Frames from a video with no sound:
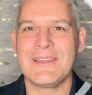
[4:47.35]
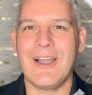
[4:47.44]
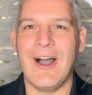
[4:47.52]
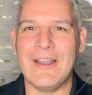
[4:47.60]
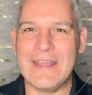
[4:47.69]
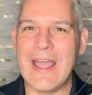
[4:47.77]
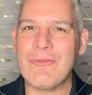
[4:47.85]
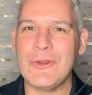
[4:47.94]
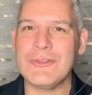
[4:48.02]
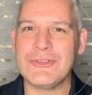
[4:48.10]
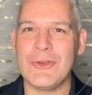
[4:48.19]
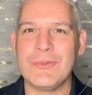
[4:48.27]
On
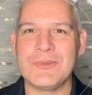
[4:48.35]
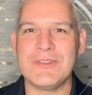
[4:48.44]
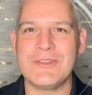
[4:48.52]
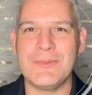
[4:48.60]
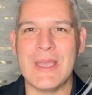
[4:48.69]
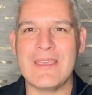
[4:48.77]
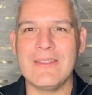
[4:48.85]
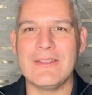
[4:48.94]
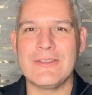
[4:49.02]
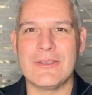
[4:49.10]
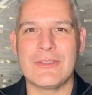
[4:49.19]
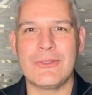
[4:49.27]
average, homes in Temecula
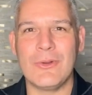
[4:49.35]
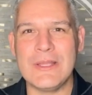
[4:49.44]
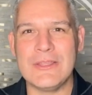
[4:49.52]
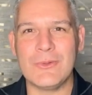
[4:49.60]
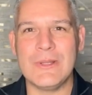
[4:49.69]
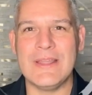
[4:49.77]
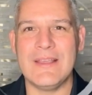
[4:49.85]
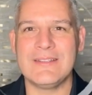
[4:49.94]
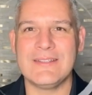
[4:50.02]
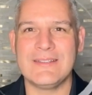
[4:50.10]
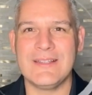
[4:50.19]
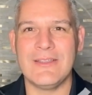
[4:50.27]
took 33
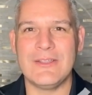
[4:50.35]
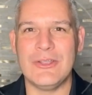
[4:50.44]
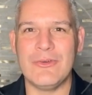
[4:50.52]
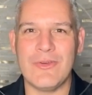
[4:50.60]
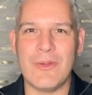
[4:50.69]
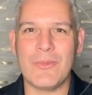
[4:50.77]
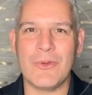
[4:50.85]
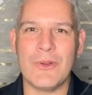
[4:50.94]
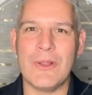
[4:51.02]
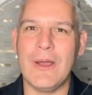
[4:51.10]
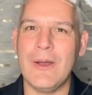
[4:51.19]
days to sell in November,